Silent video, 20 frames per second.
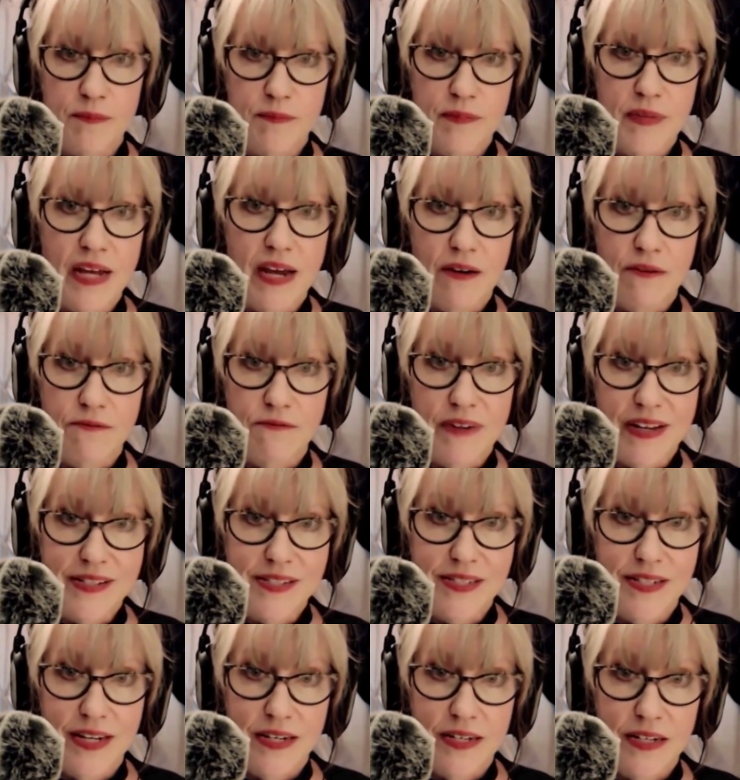now
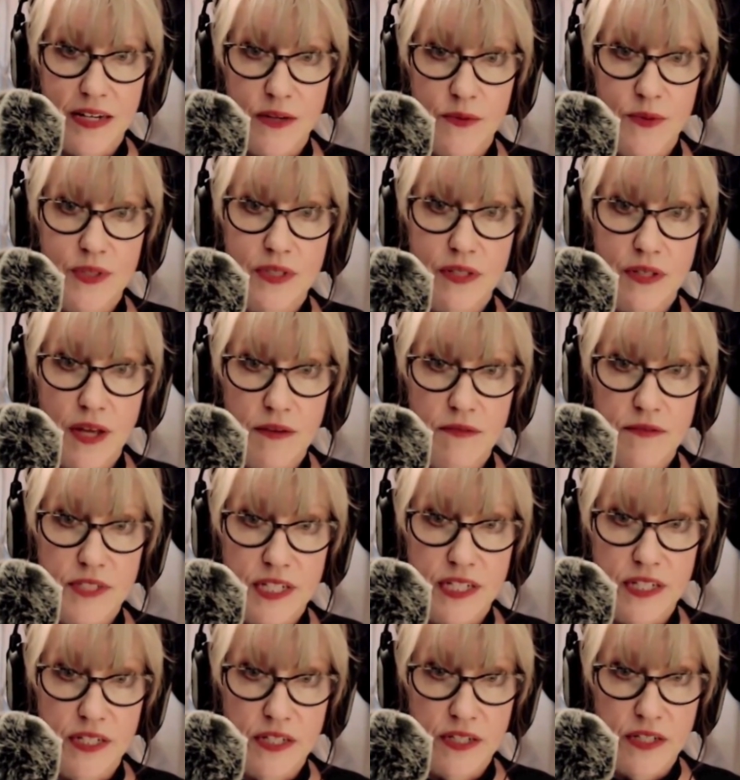fascinated. I would love to
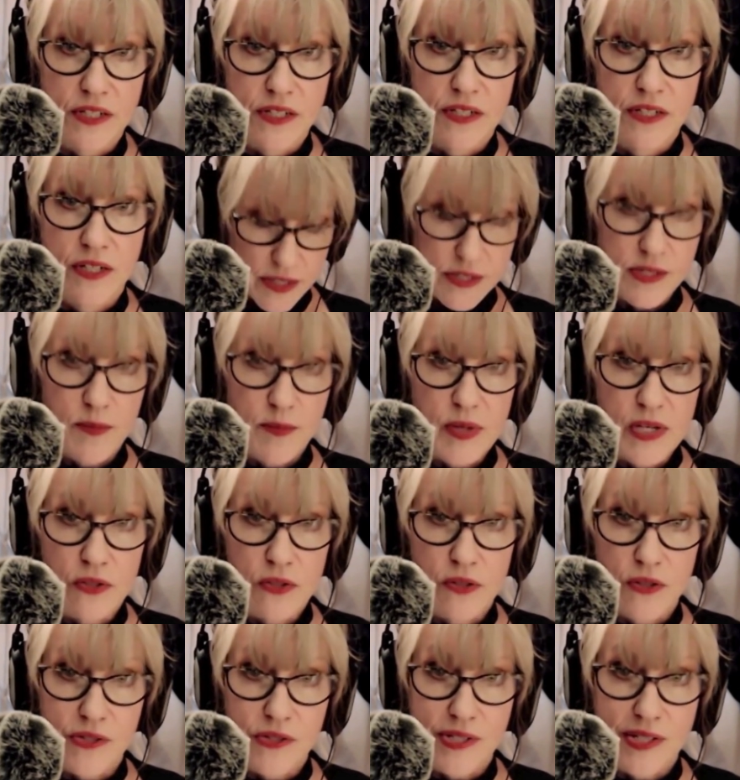hear somebody who
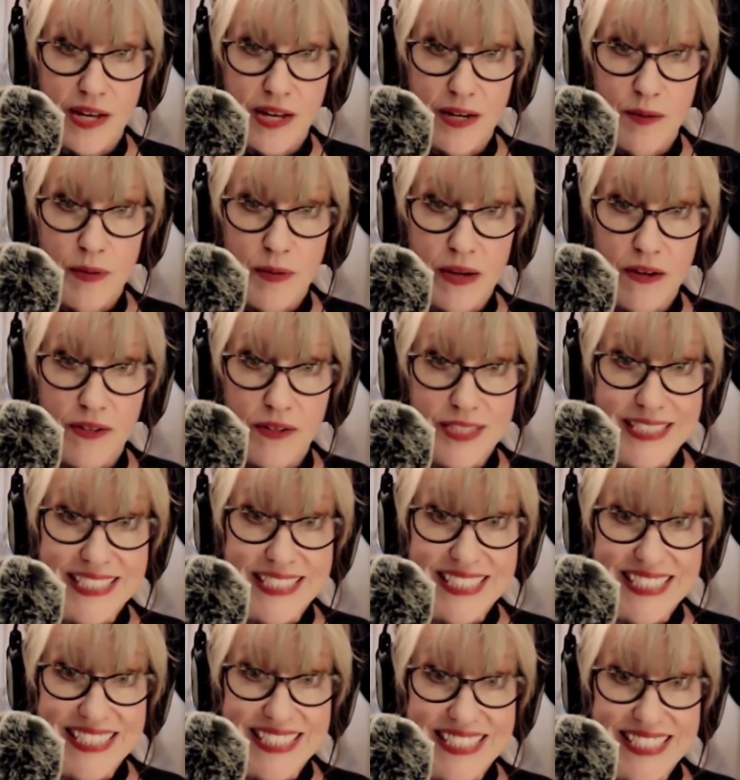knows a lot about
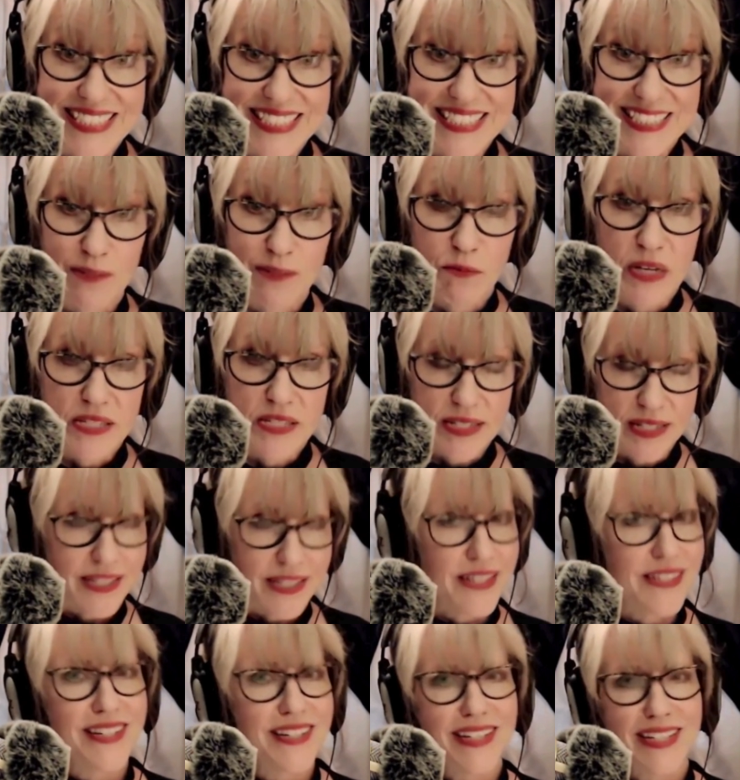muslin
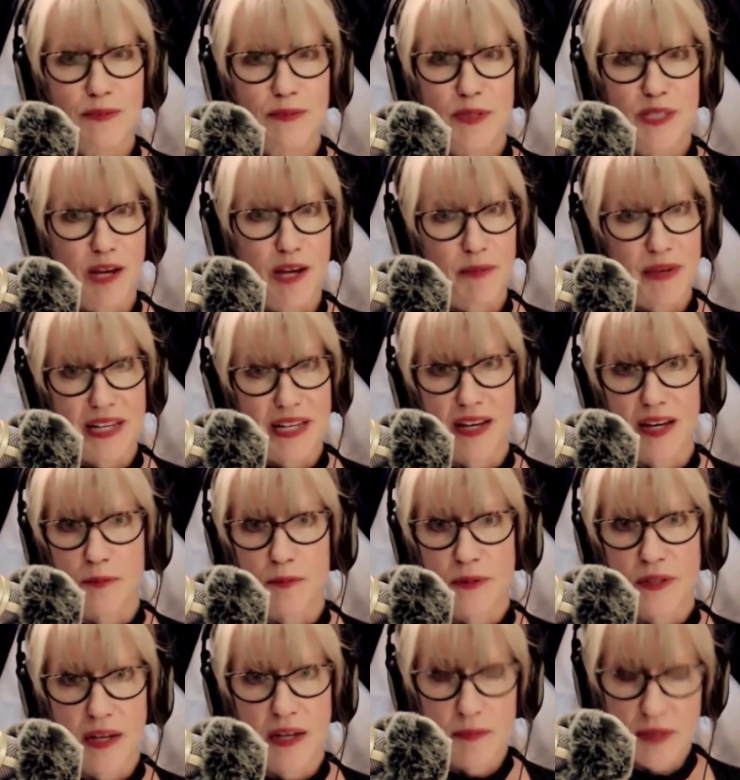because it keeps coming up.
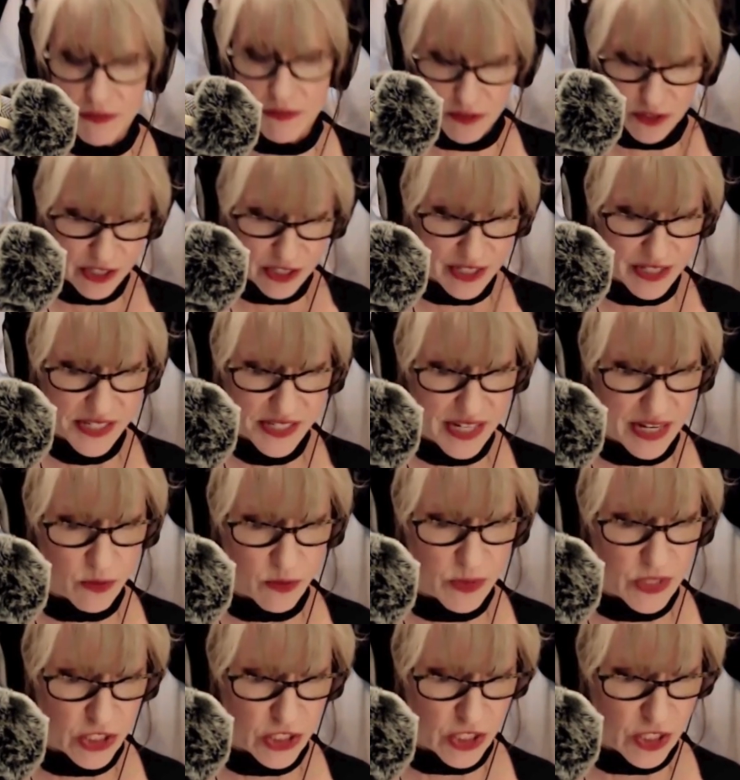I mean, for goodness sake,
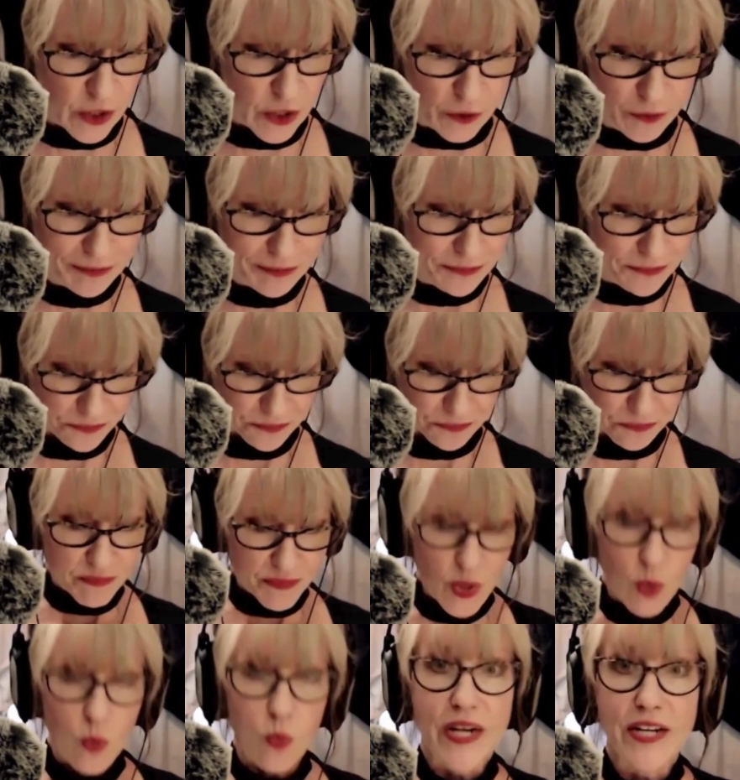we should know.
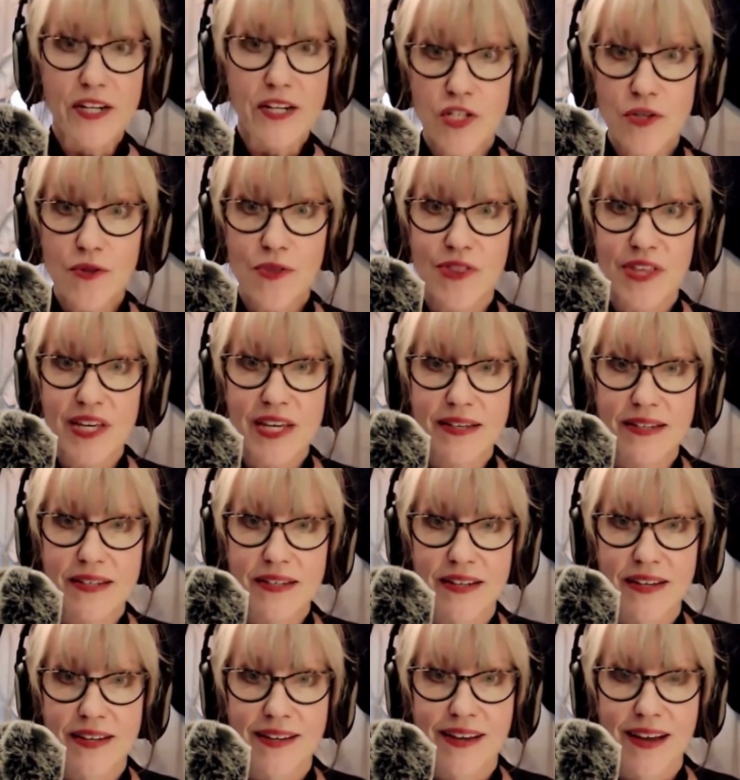What did you think
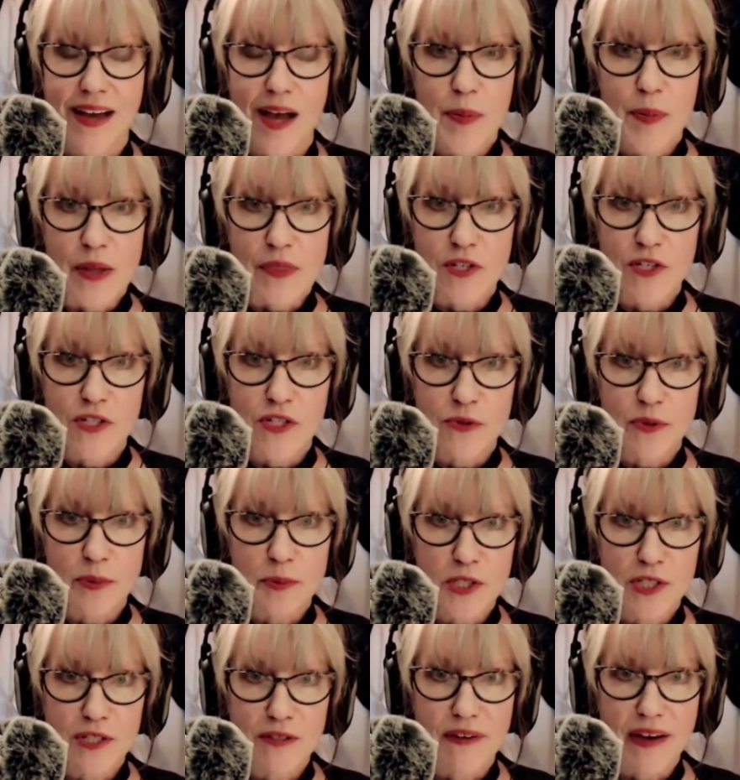about the
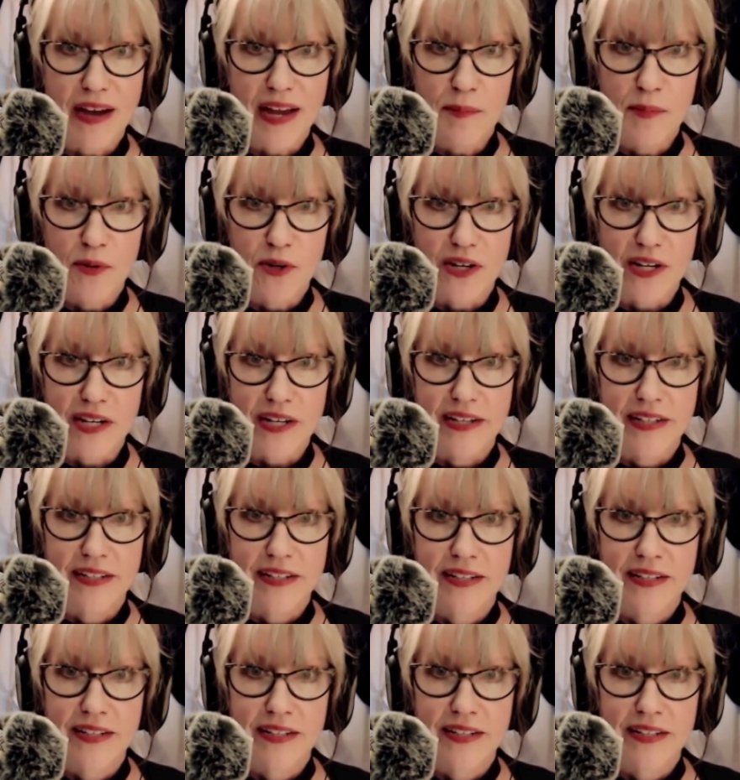description of Highbury?